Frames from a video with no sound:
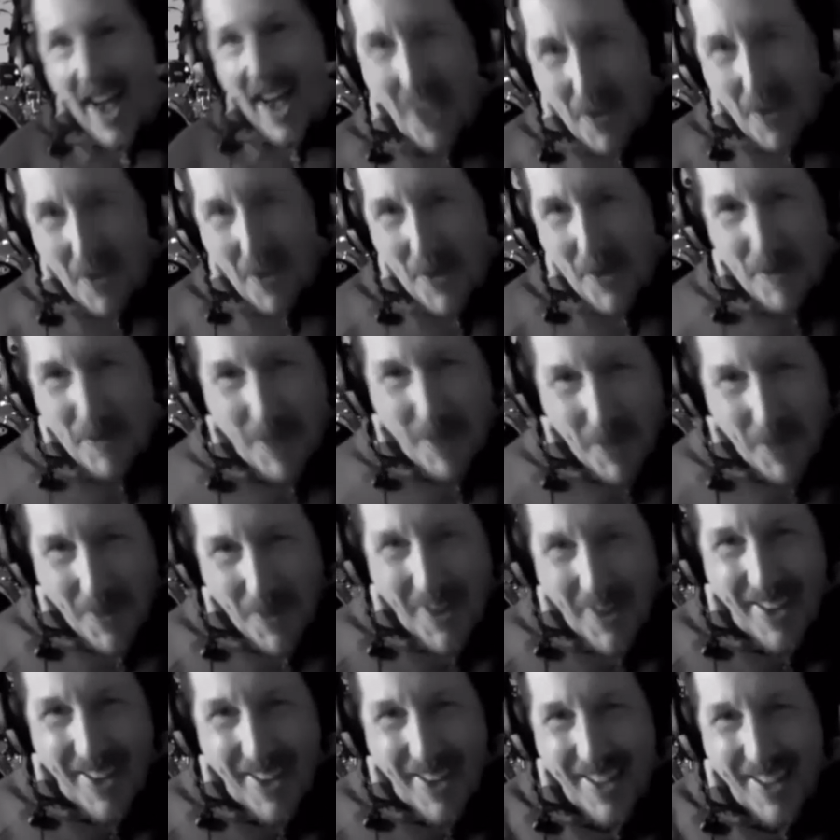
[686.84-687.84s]
with me
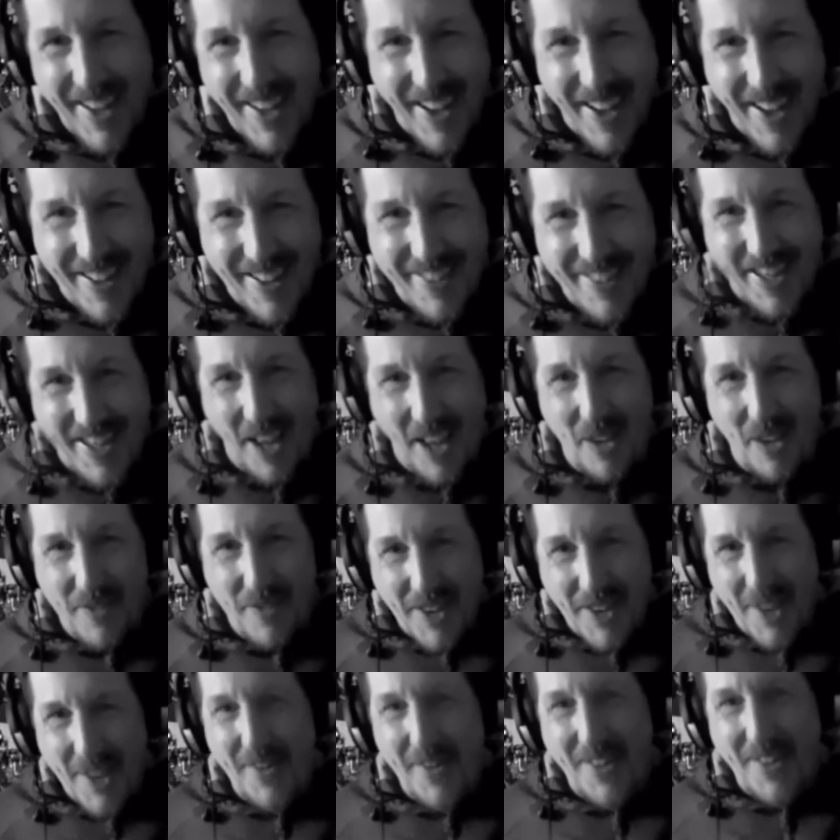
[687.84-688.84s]
and tell the
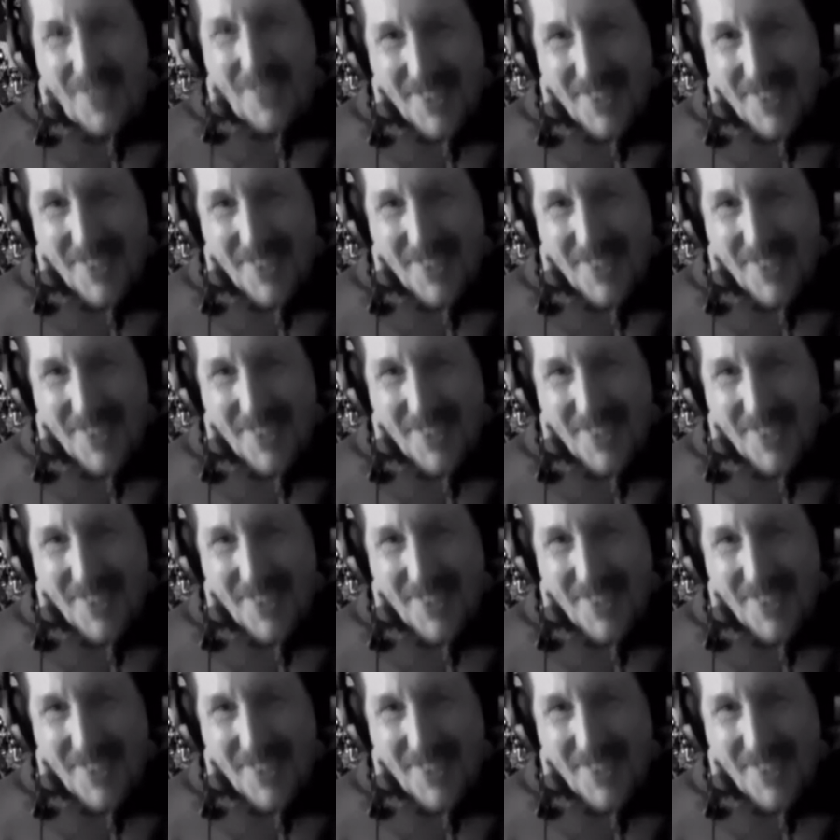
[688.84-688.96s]
viewers?